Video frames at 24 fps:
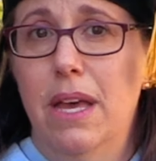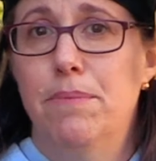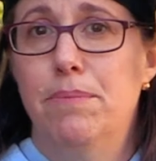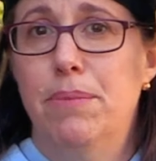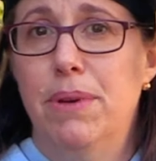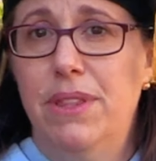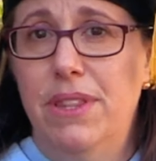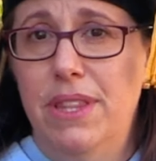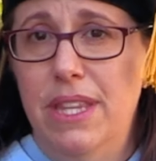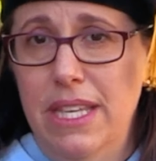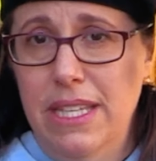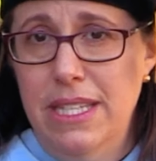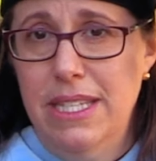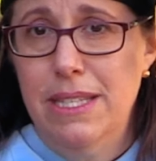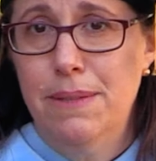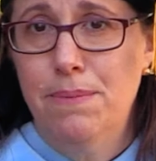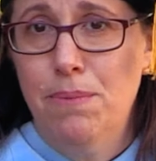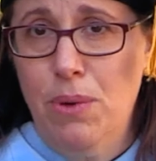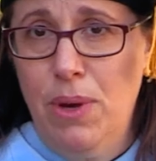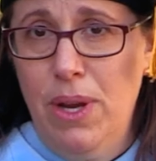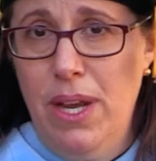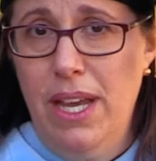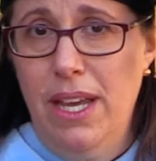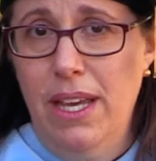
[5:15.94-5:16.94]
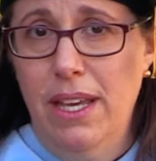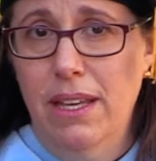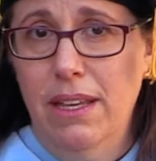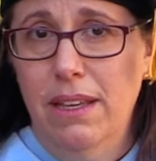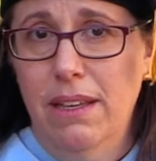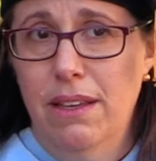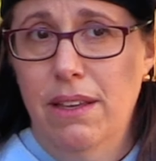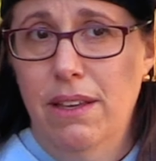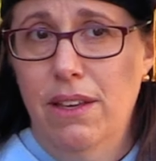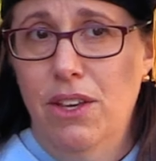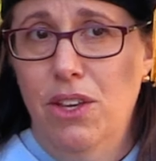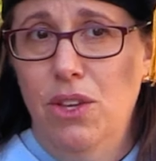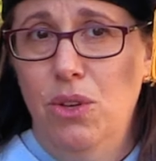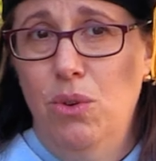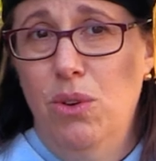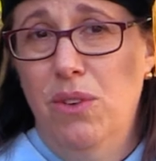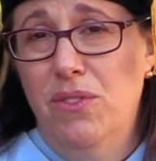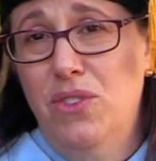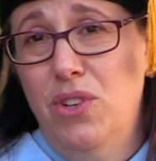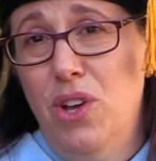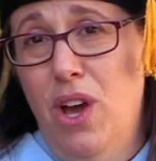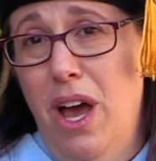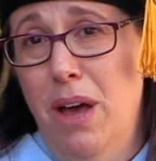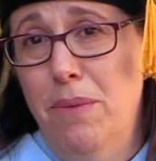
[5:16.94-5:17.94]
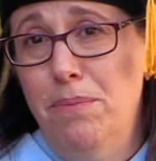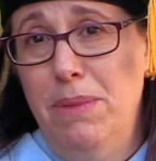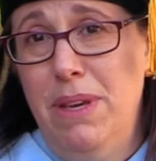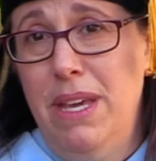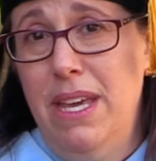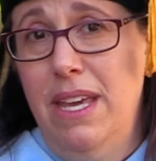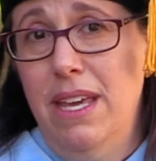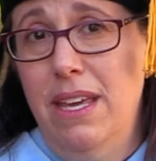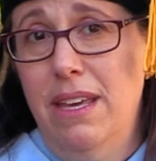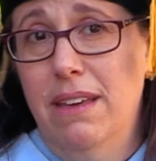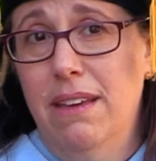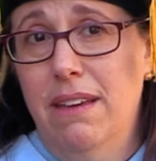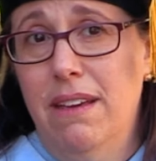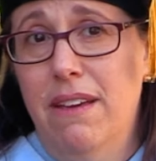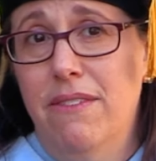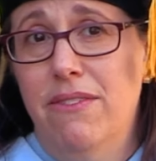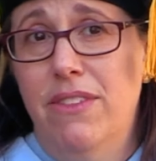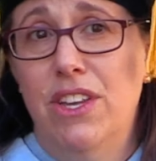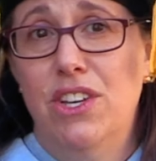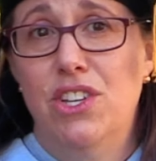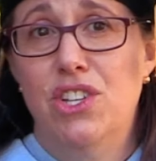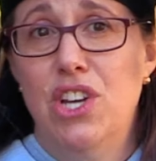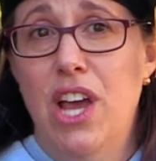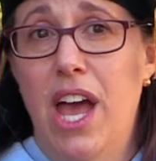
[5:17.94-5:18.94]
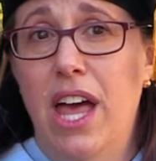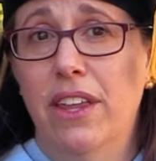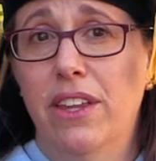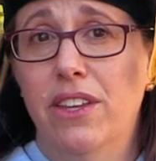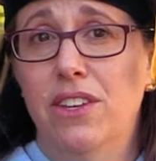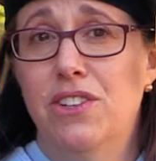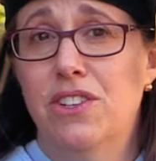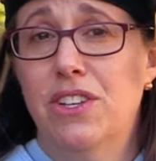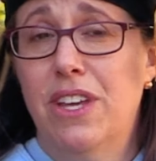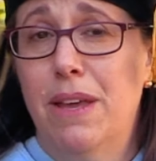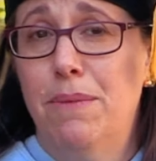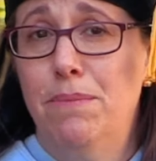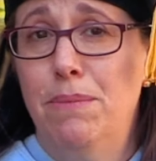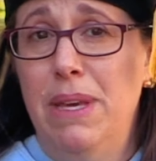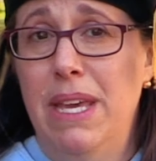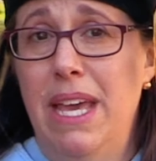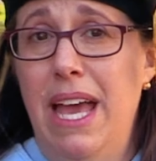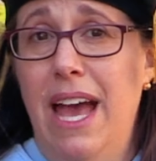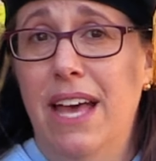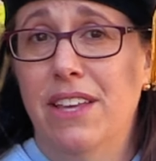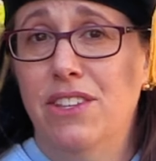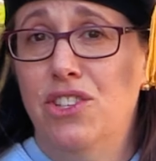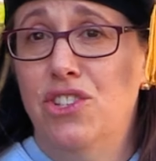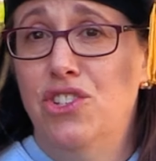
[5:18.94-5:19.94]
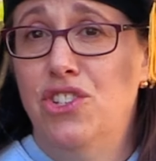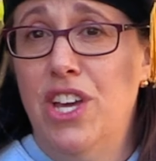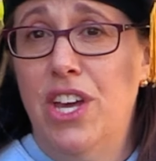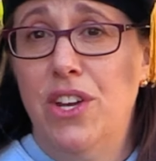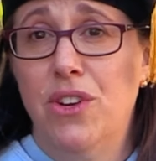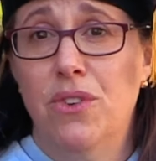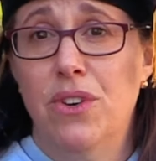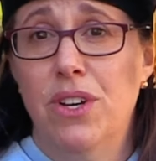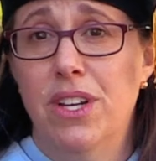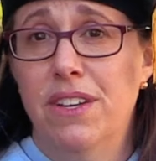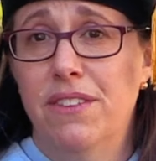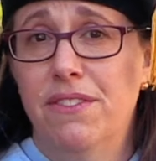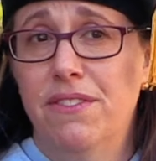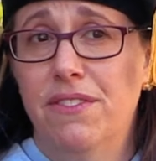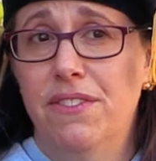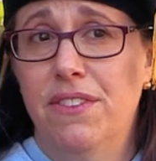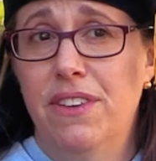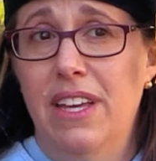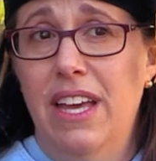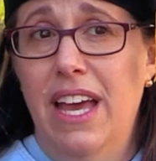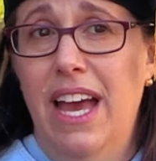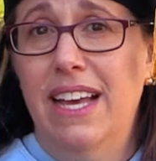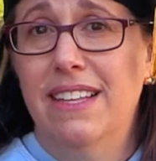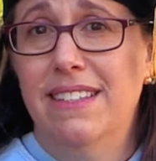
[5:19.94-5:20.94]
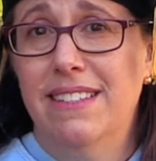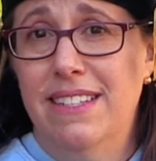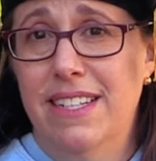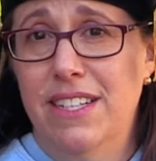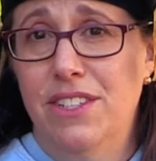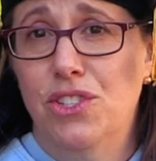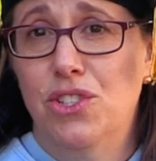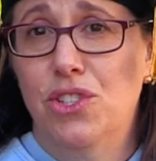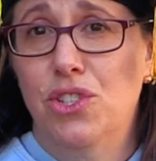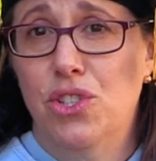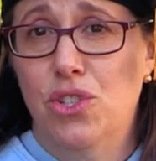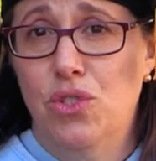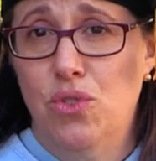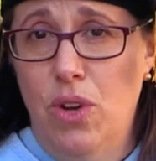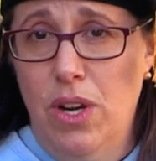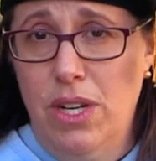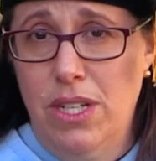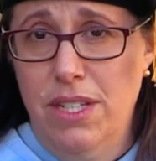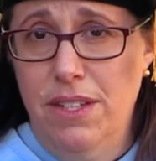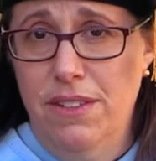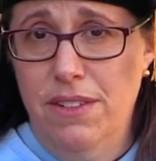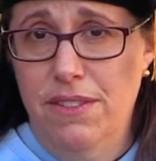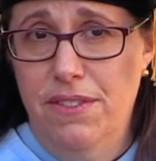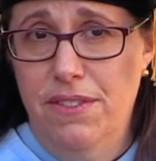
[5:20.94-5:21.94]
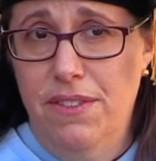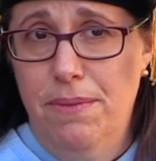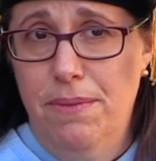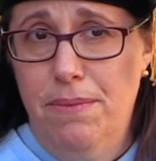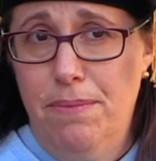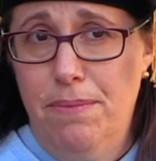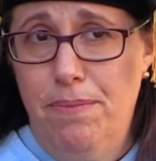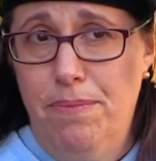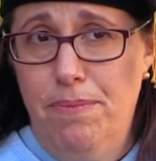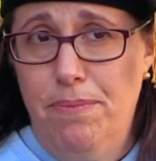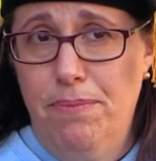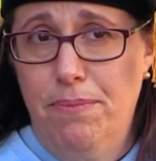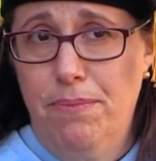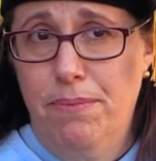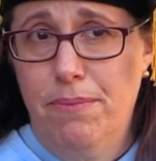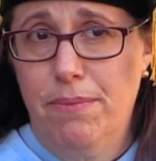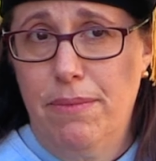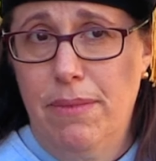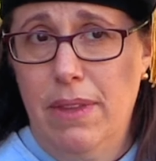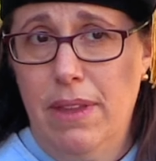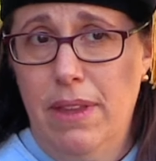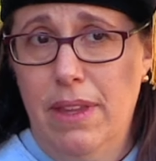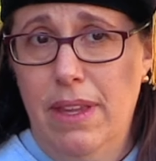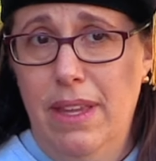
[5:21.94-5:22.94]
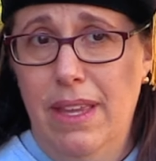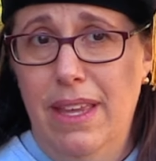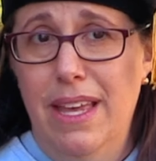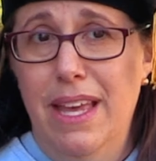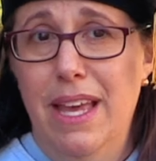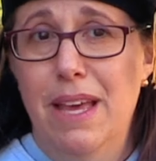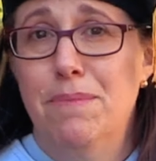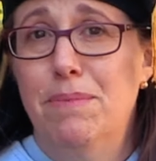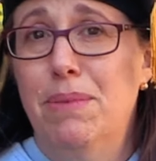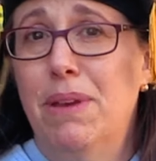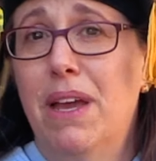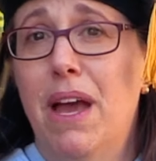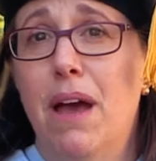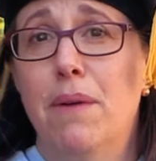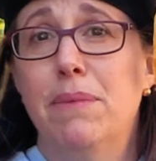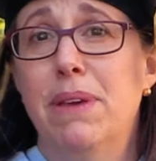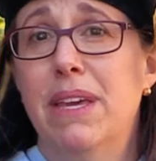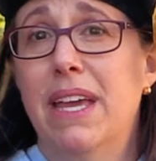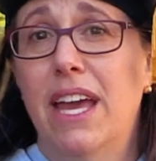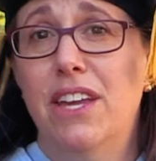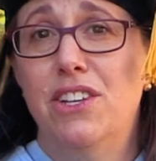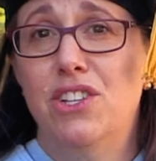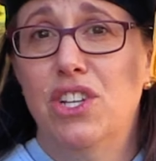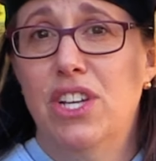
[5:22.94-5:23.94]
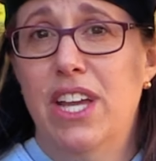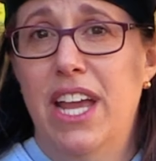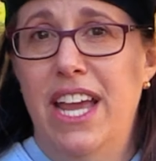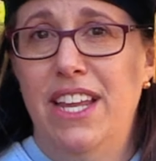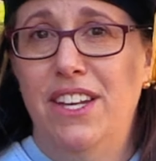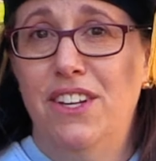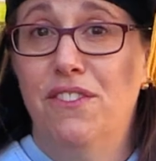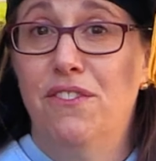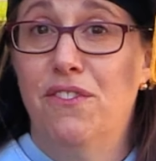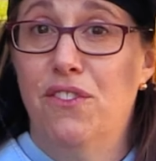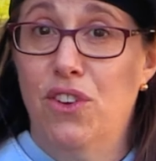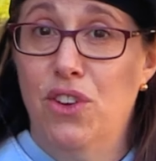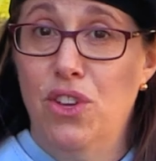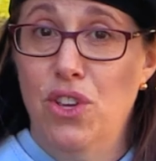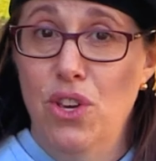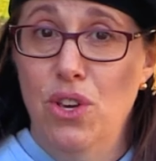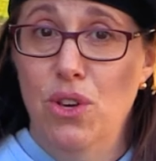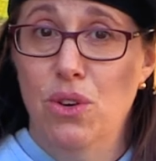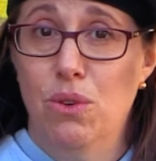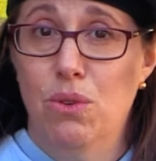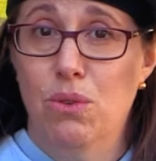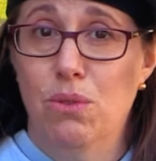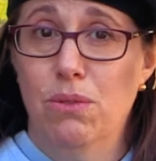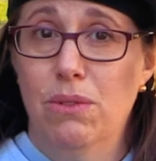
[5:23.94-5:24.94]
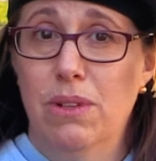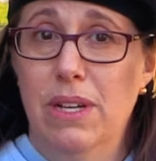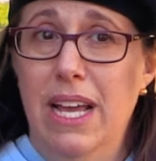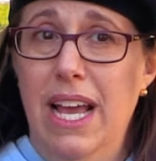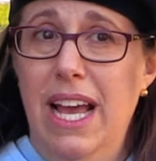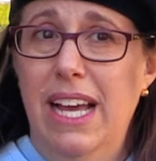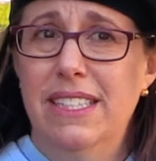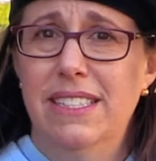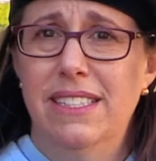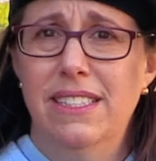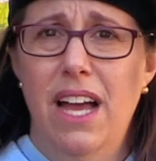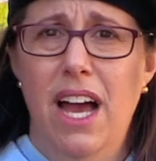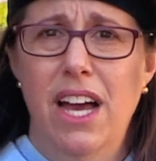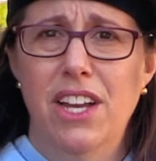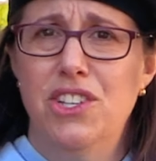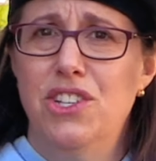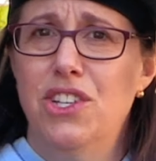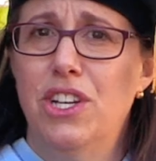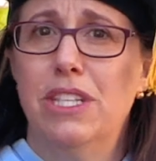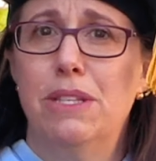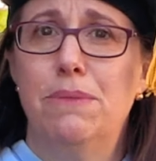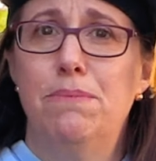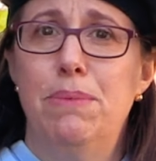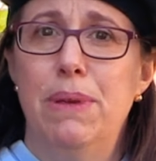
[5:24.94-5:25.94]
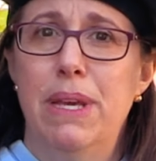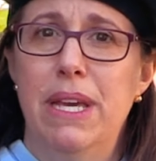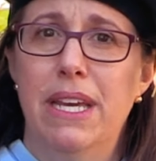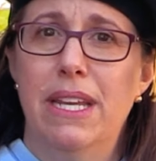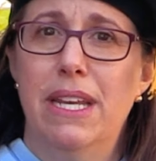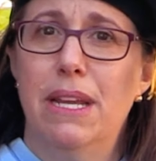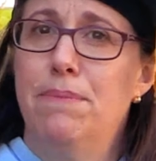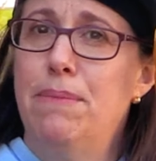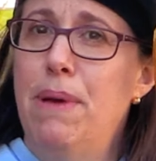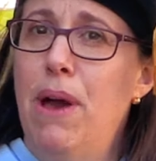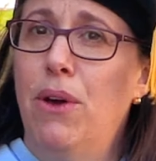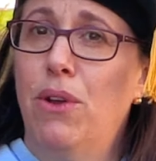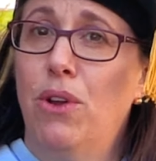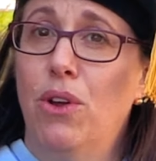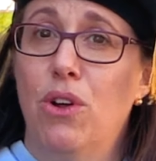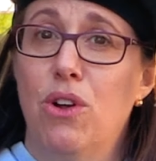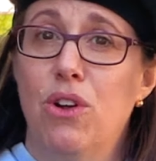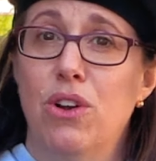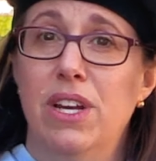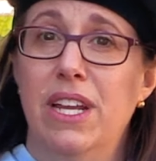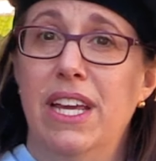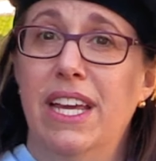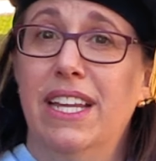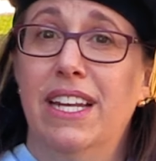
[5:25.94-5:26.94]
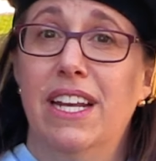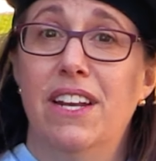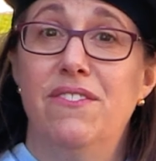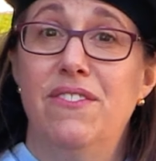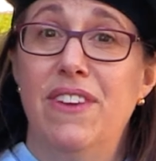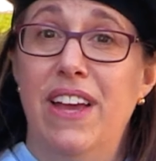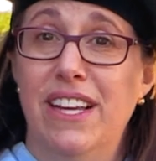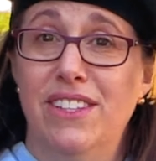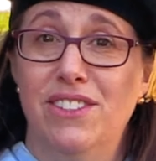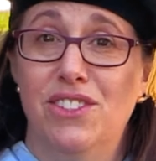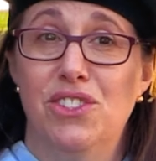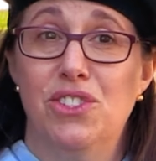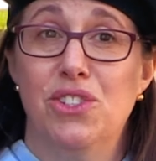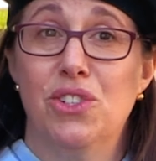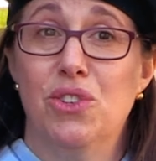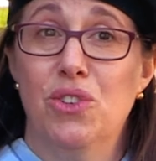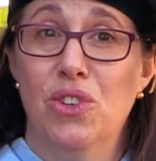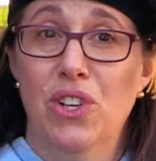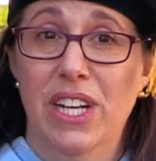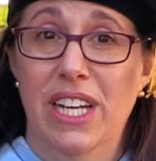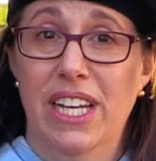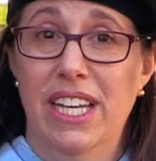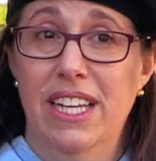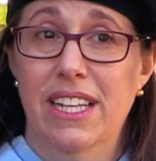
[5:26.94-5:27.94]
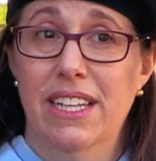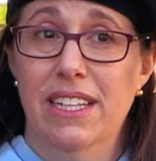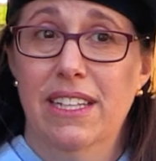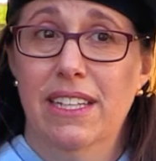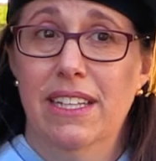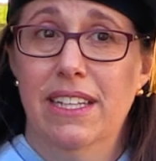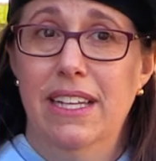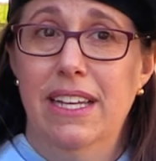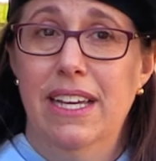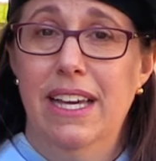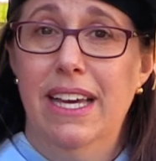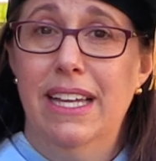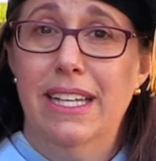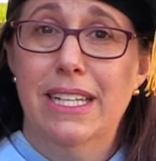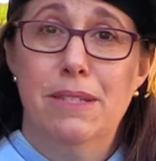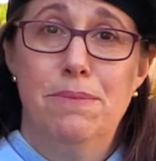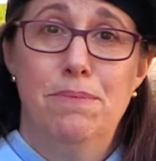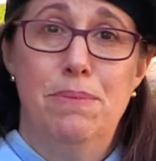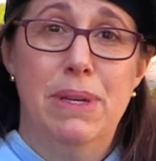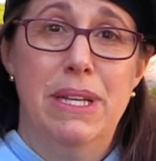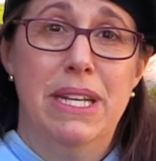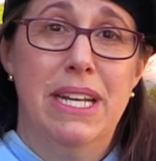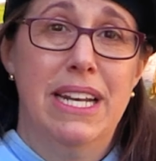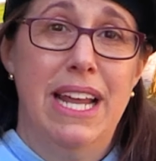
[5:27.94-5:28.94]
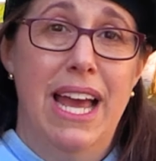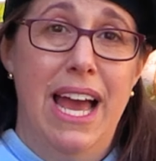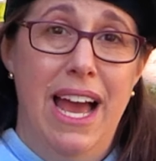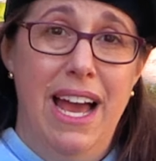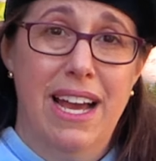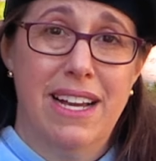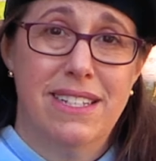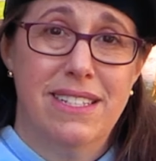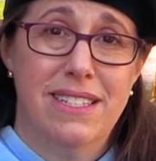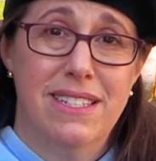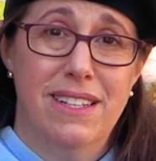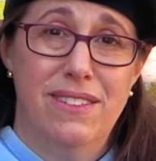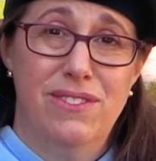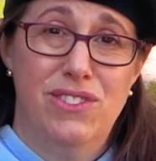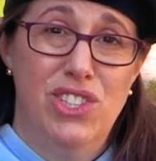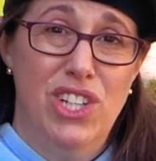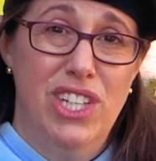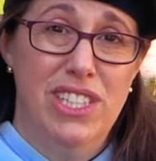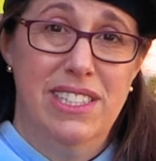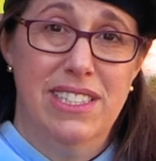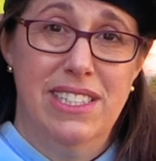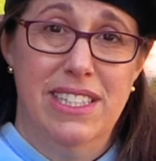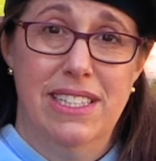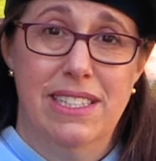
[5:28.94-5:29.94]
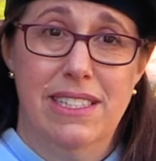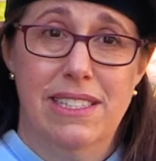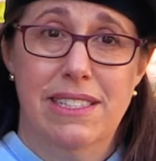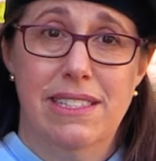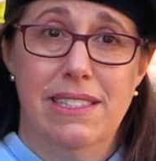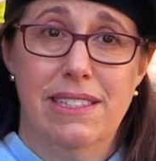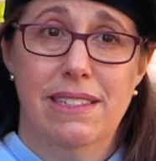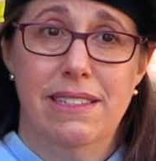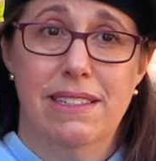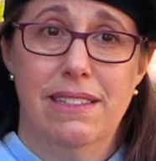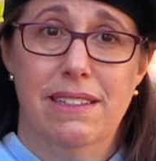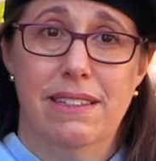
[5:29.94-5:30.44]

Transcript: But this spring, you have taught me that challenge can be as generative as it is destructive. Becoming educated for you has not just been about earning an advanced degree, it has been an act of justice.